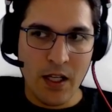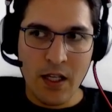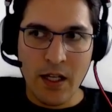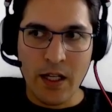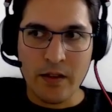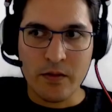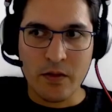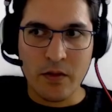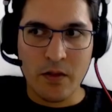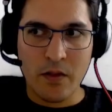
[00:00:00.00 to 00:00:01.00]
and
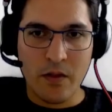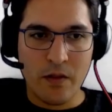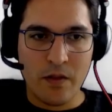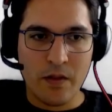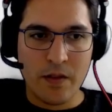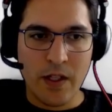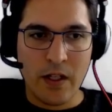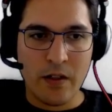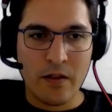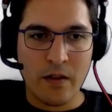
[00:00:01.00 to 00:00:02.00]

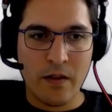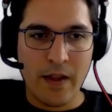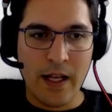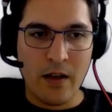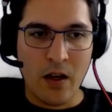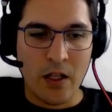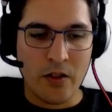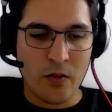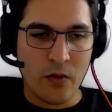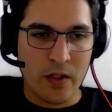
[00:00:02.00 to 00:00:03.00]
then I
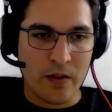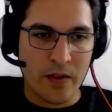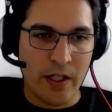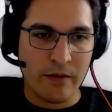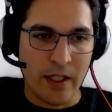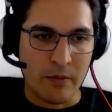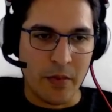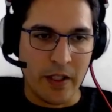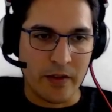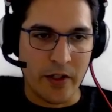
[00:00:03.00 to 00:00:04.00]
just want to save that
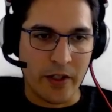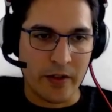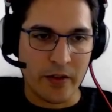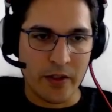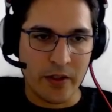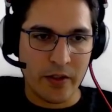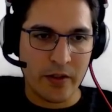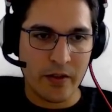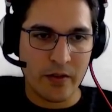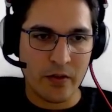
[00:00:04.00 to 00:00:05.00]
base directory.
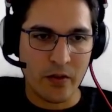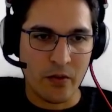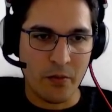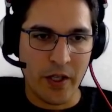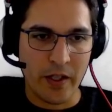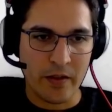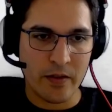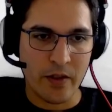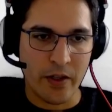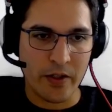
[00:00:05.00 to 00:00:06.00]
So base
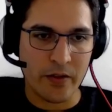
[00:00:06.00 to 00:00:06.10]
directory.